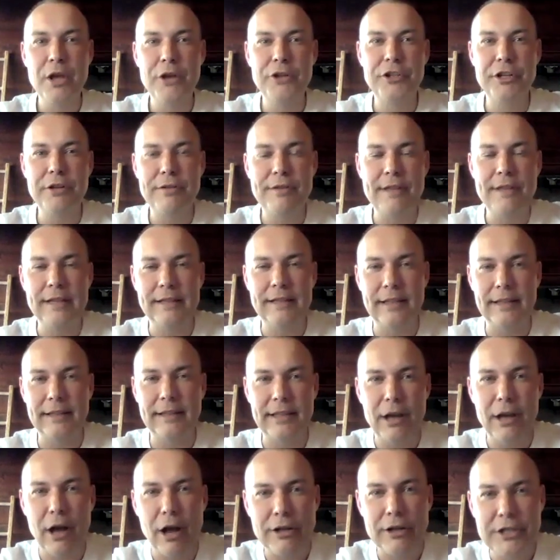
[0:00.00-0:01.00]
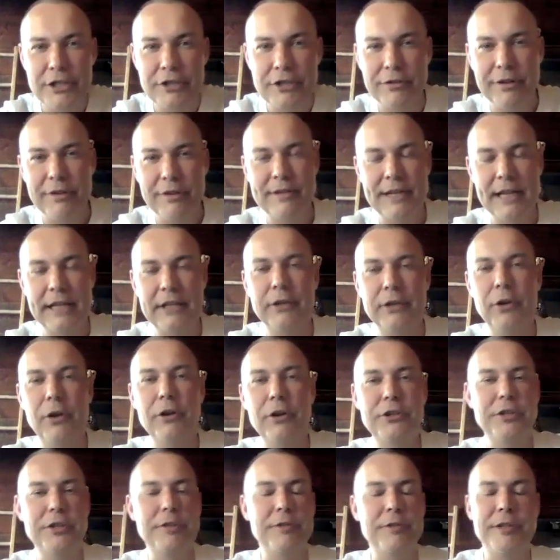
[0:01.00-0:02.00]
Do you think that the artistry of
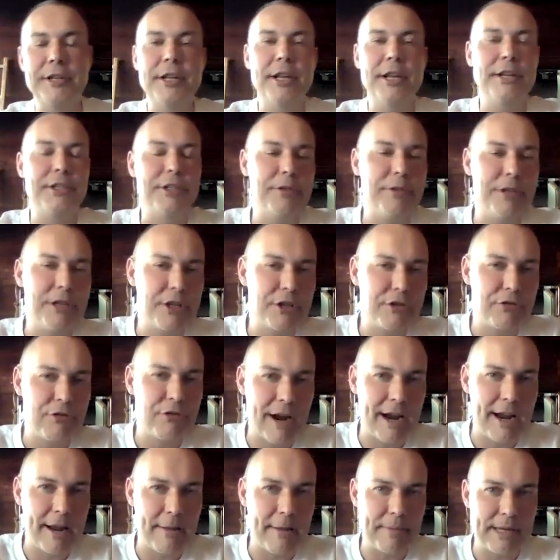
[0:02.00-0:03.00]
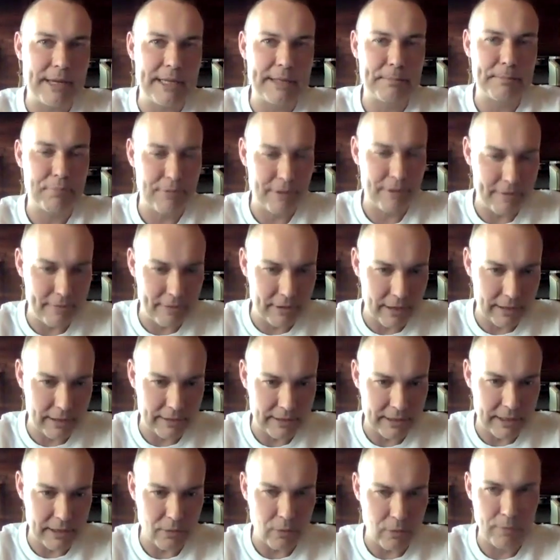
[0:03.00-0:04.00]
technology, as you describe, is
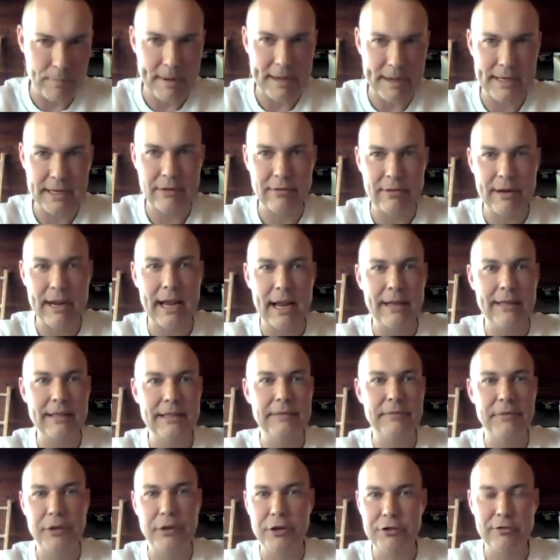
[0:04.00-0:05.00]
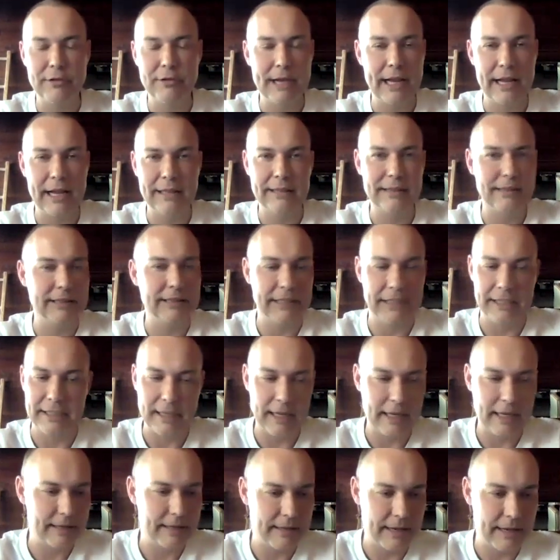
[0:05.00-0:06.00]
prevalent in augmented reality, virtual reality, and
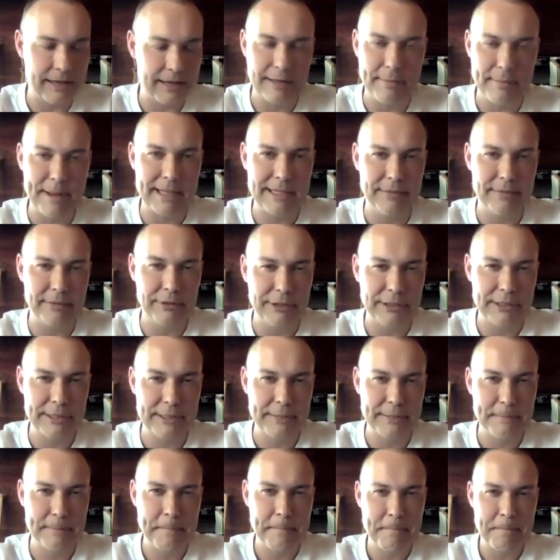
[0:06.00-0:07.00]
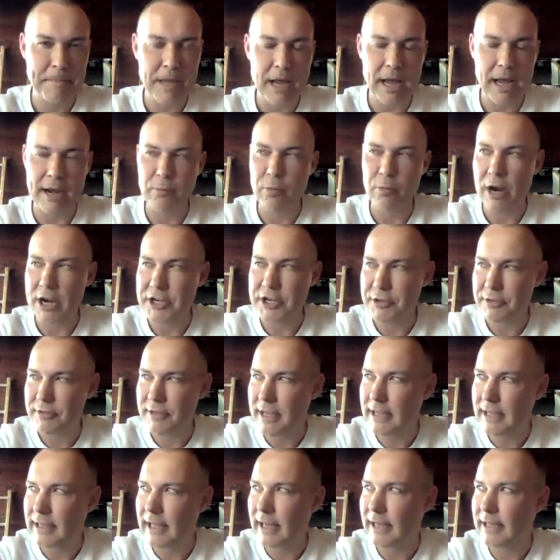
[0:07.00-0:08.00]
the metaverse? And why do you
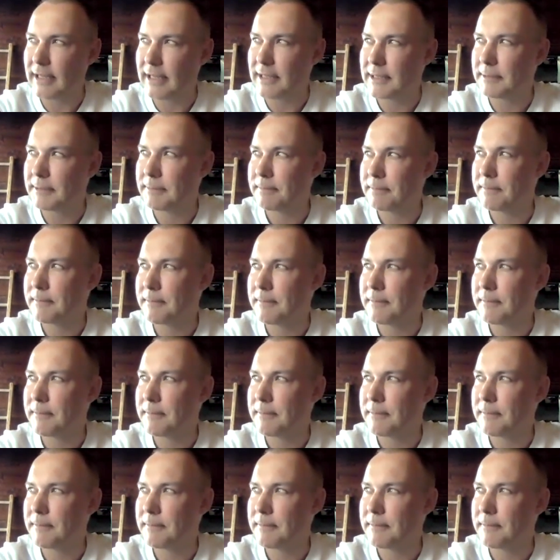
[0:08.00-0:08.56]
think that is?